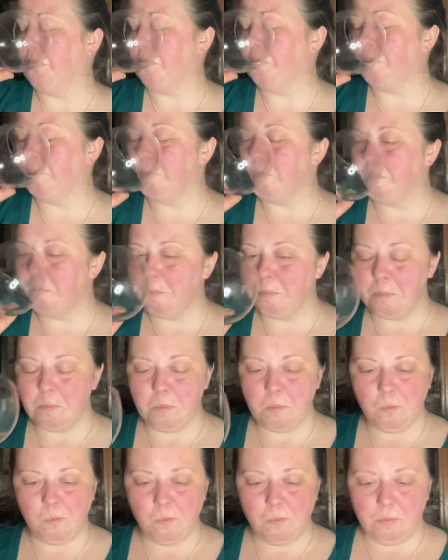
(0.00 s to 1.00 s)

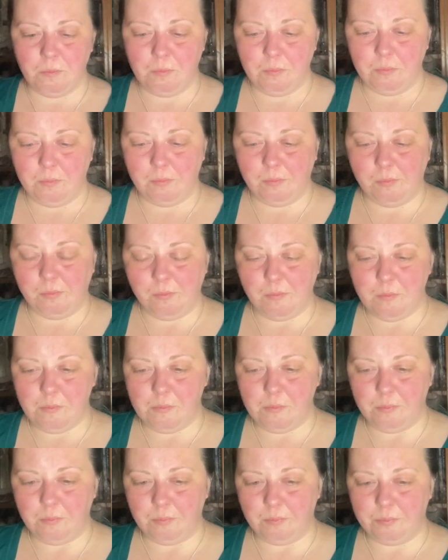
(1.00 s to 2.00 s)

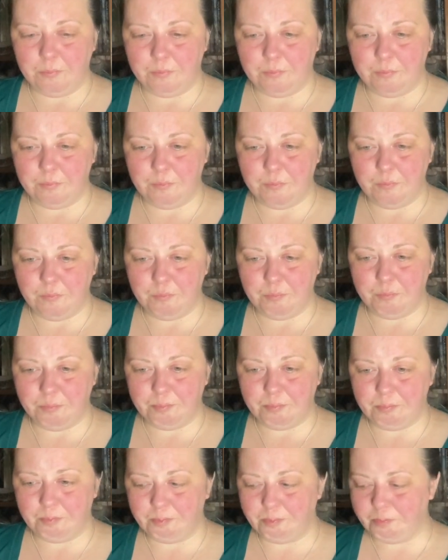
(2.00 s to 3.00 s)

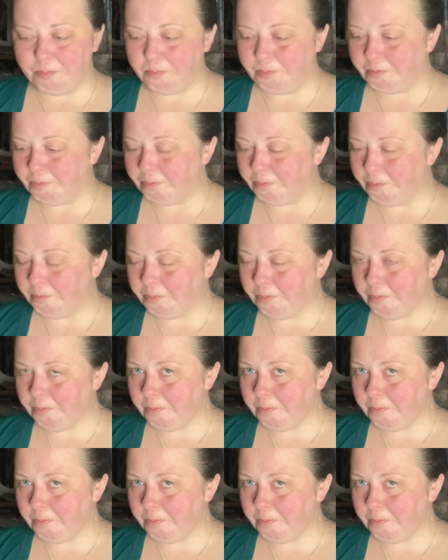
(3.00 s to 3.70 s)
[no speech]